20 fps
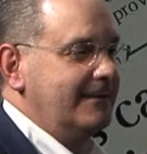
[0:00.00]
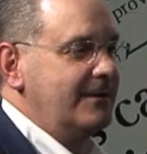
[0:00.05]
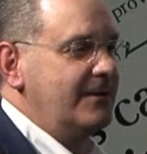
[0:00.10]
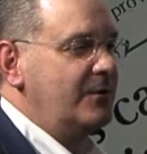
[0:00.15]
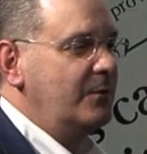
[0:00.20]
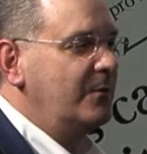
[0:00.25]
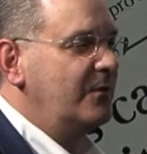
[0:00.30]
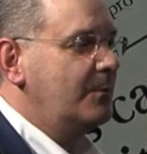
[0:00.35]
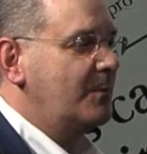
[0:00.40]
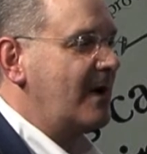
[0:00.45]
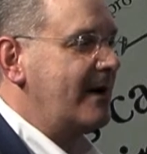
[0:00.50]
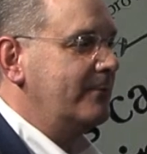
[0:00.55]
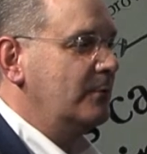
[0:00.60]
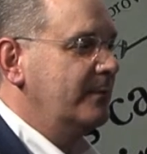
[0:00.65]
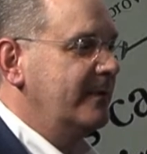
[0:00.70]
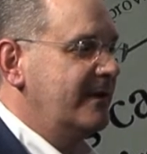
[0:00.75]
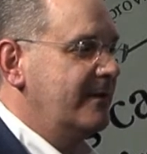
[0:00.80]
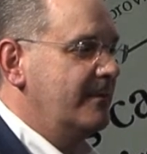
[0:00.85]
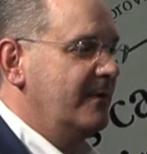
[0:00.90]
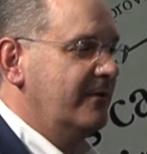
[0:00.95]
This was
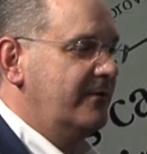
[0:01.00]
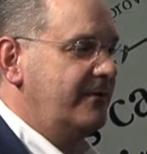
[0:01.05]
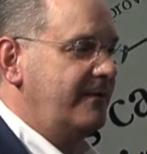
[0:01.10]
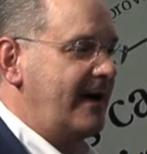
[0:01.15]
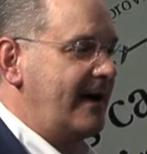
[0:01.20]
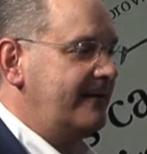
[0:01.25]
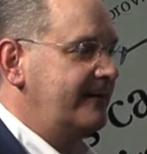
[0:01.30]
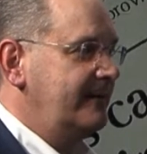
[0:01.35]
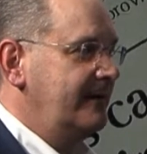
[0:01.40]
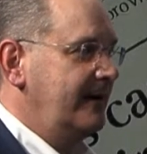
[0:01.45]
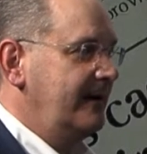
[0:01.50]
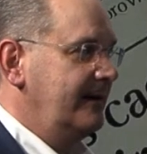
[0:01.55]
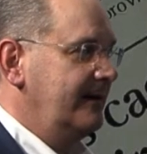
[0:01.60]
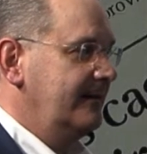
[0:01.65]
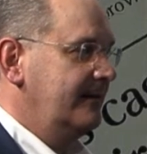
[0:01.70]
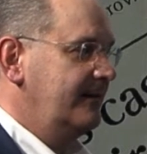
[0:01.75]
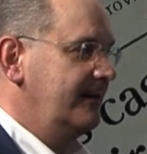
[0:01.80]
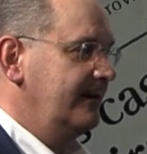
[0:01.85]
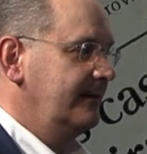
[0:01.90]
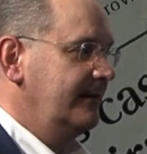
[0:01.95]
probably the most
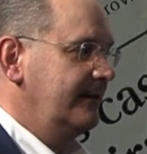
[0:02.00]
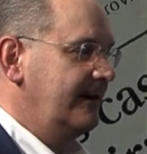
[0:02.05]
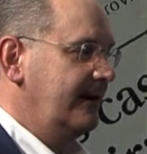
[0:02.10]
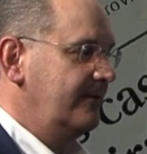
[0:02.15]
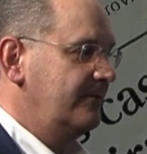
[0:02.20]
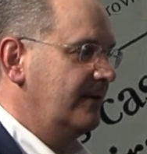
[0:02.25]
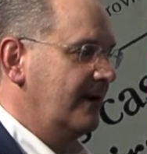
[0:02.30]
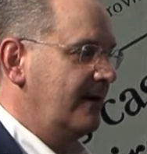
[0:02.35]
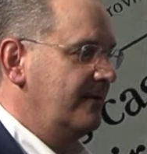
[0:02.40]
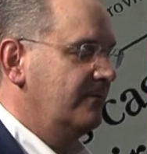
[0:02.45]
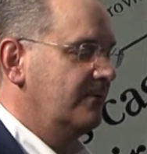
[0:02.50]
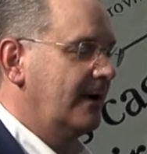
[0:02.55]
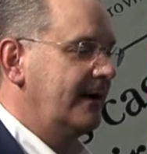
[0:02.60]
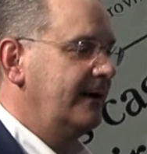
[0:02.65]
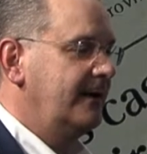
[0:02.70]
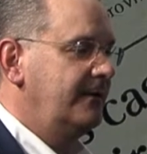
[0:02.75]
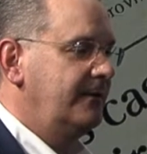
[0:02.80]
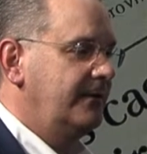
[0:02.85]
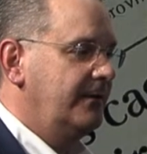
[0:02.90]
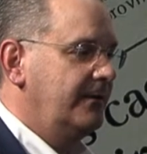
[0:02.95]
fascinating thing that I've
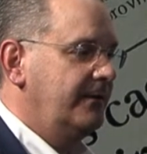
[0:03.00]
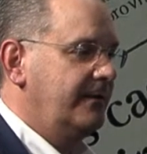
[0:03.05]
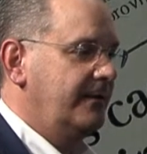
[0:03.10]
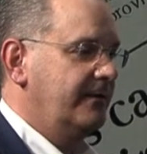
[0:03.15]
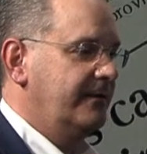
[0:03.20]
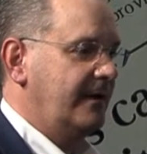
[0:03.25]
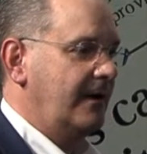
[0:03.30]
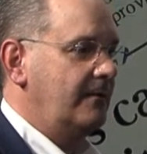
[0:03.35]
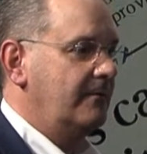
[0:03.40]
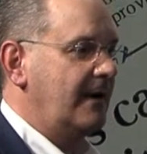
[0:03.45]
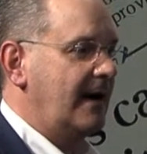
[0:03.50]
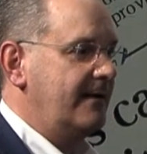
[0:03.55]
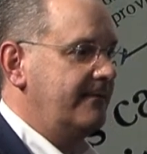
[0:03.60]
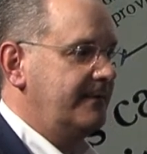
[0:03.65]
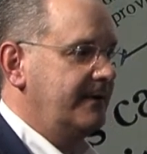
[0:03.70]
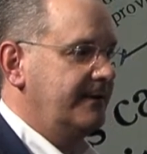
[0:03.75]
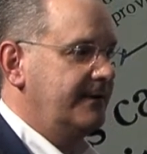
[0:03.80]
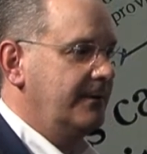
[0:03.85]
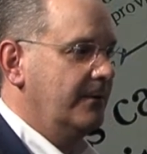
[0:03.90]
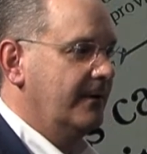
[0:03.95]
run into since I
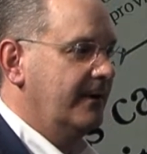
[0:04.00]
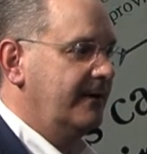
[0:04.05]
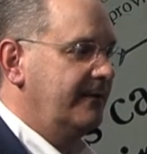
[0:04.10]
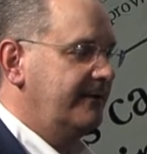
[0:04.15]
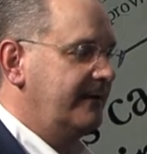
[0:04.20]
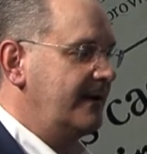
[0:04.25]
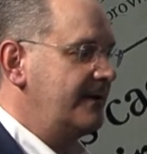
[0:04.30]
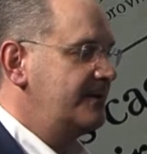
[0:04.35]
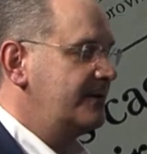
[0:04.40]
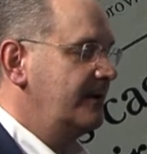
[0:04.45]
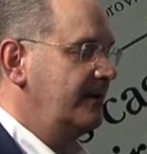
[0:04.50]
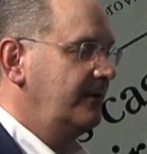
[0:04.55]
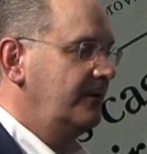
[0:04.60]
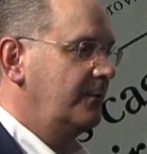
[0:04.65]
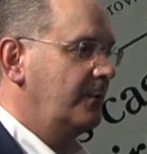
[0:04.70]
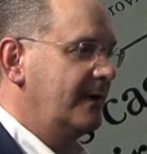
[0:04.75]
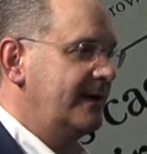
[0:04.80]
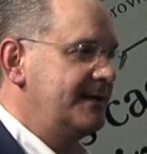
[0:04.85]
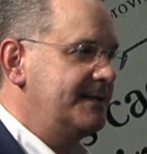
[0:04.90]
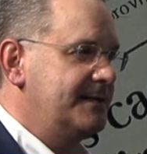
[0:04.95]
arrived at the organization in
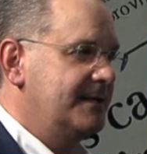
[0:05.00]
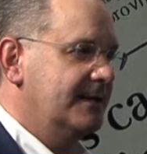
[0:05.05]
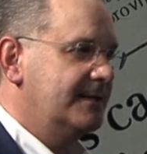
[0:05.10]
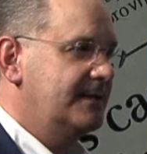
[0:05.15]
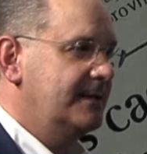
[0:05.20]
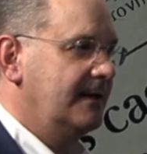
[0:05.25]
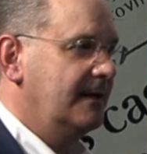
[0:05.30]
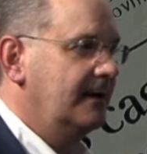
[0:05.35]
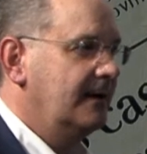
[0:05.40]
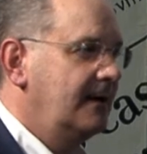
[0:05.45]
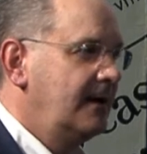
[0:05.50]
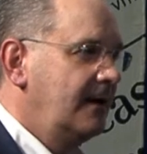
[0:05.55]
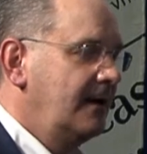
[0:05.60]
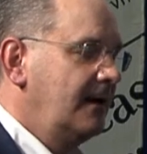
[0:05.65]
2016.